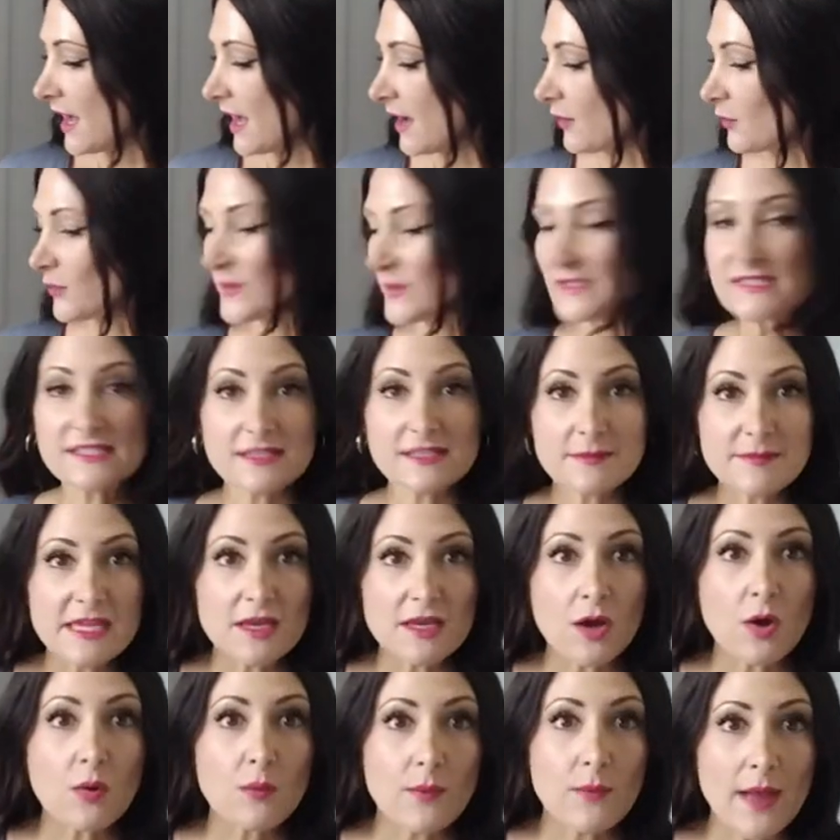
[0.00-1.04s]
uh, Whisk
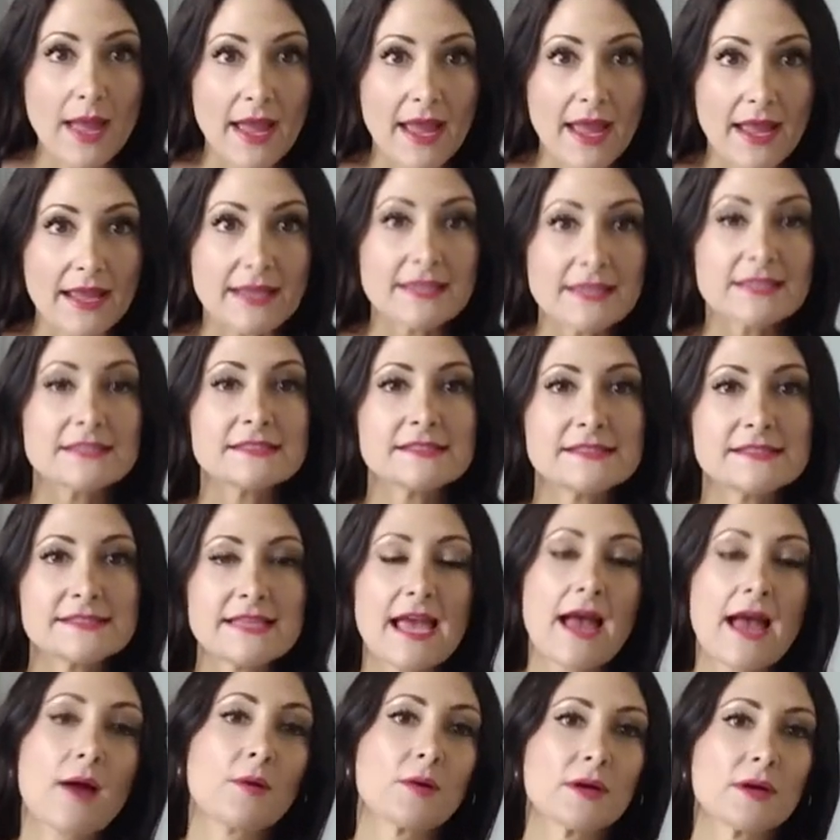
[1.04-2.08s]
Me Away
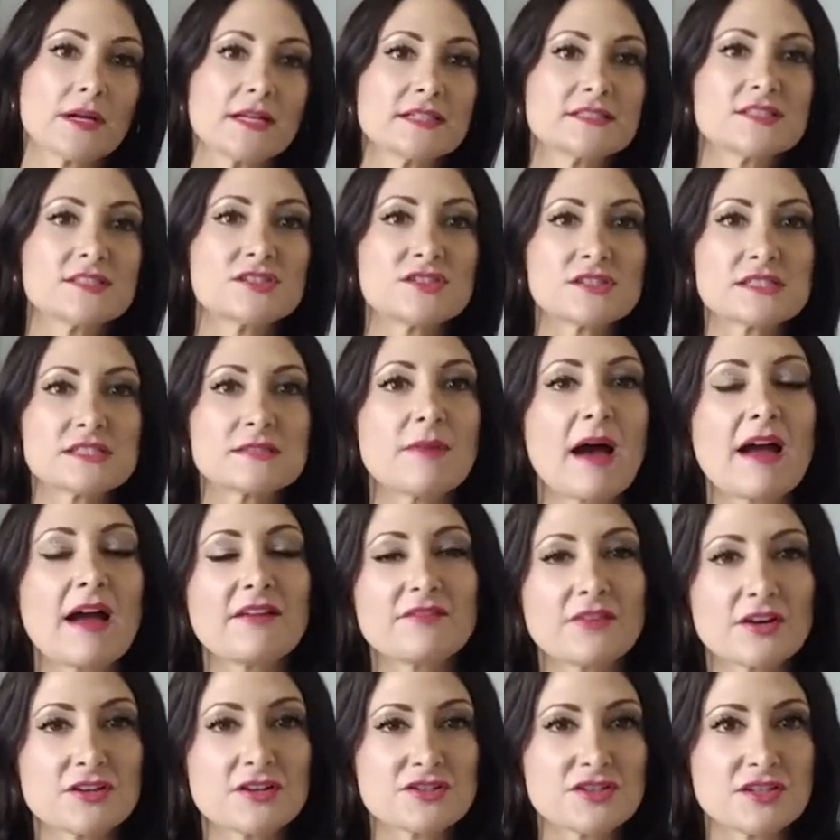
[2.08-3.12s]
Sour. It's just
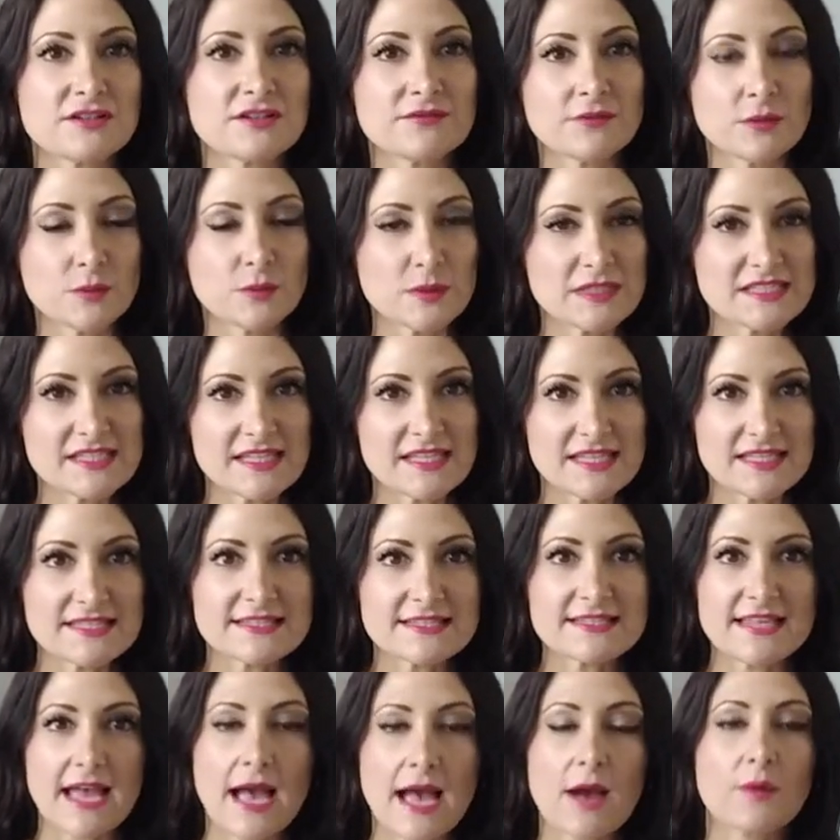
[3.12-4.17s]
my version of a whiskey
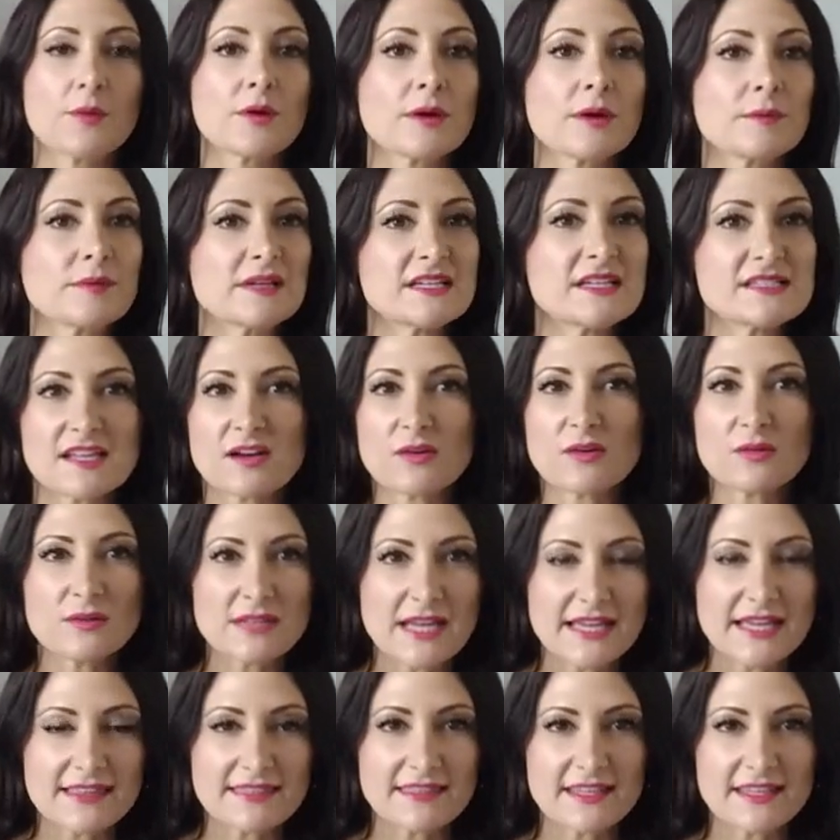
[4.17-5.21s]
sour because I don't
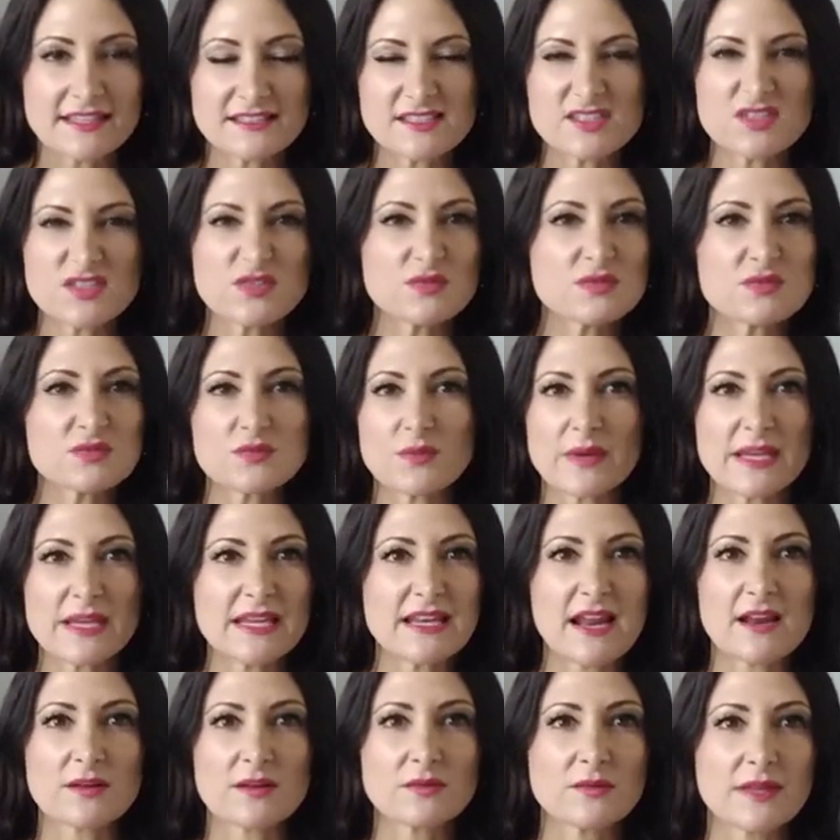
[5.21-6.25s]
like things too
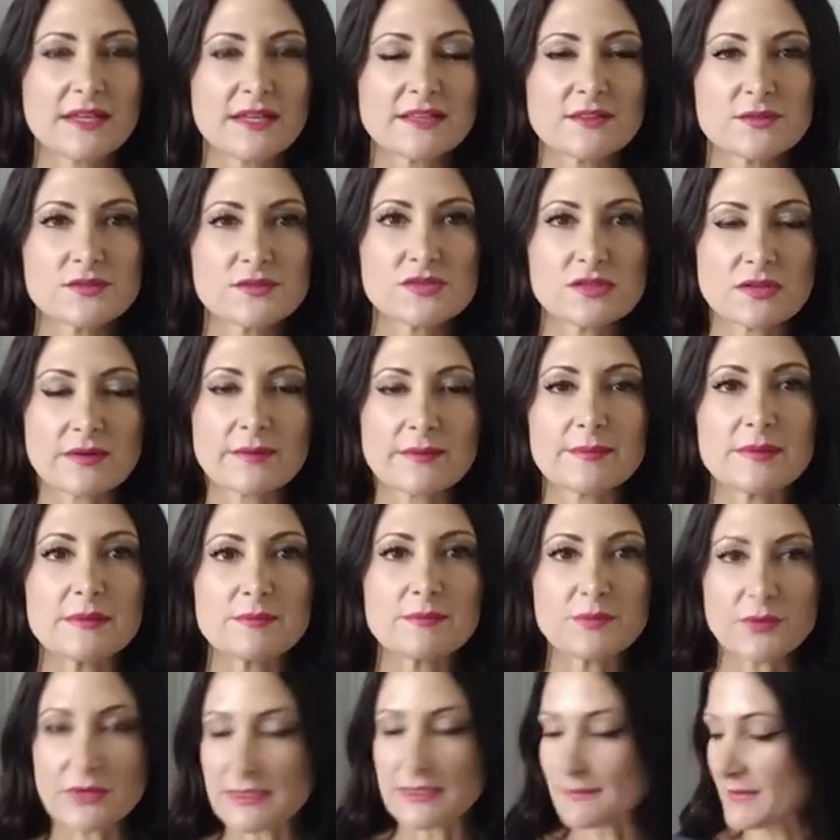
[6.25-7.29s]
sweet. I don't like those
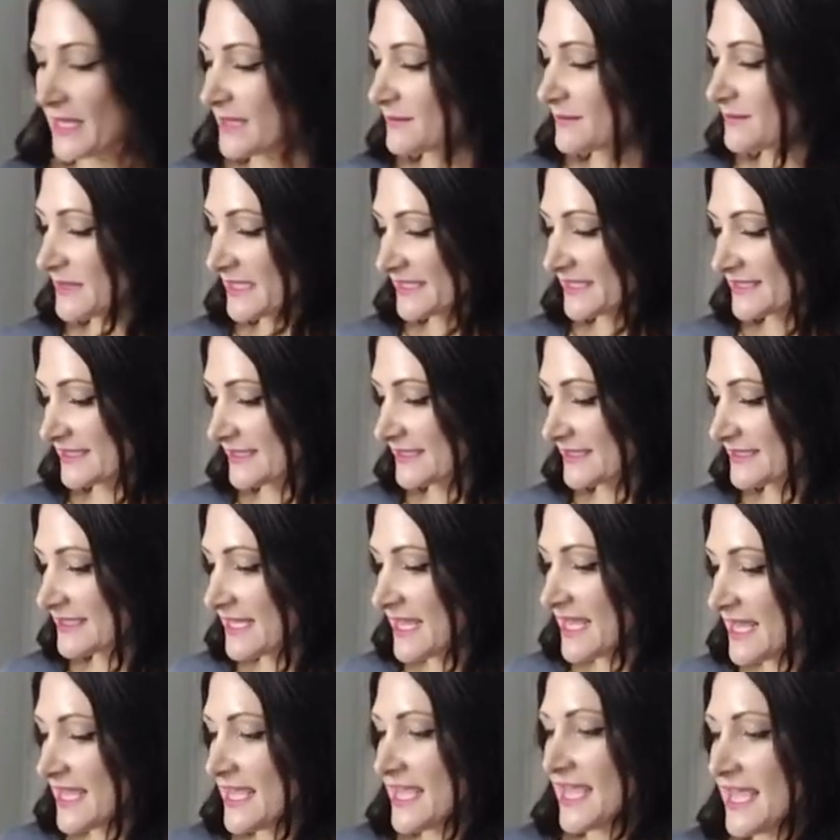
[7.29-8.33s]
syrupy pre-made mixes.